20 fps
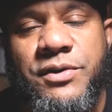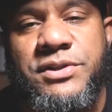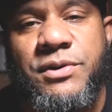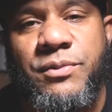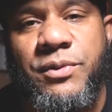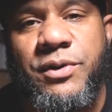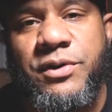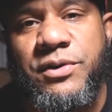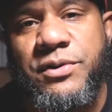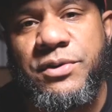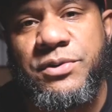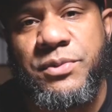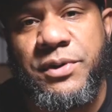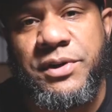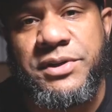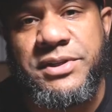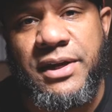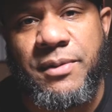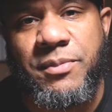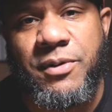thing we're gonna do is we're
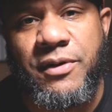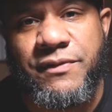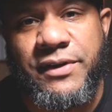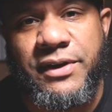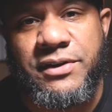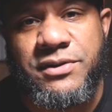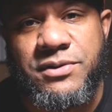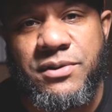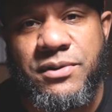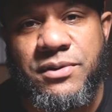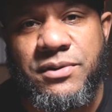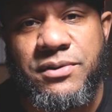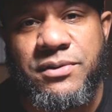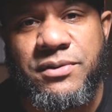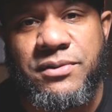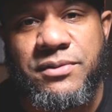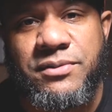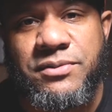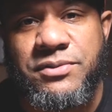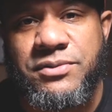gonna tape off that
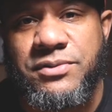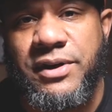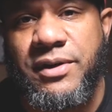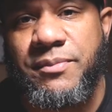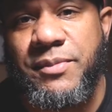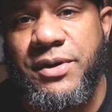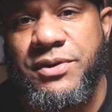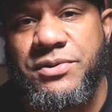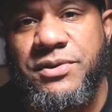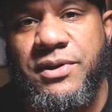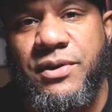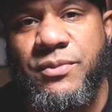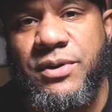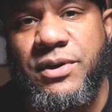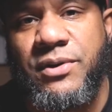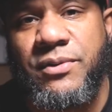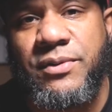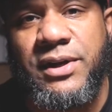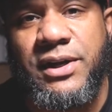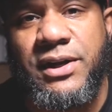sole, trying to make sure that we
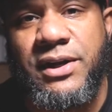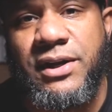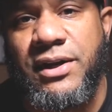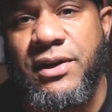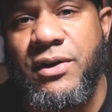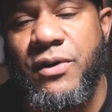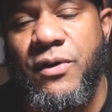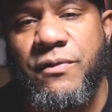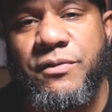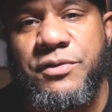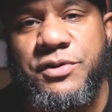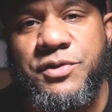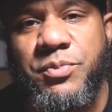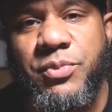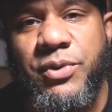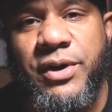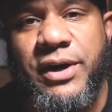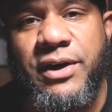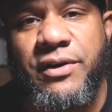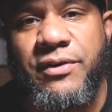don't get any
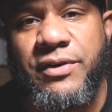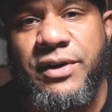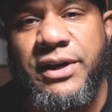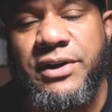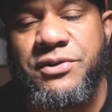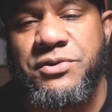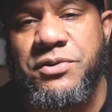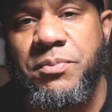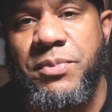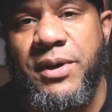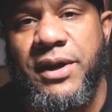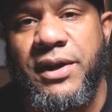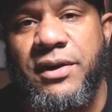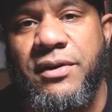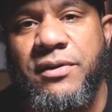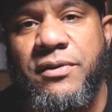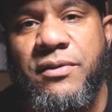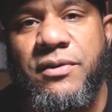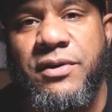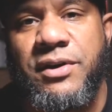overspray or any extra
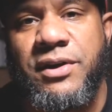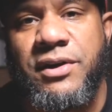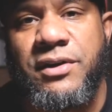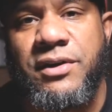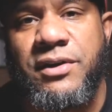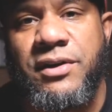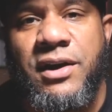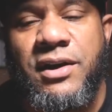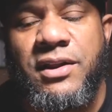paint on it.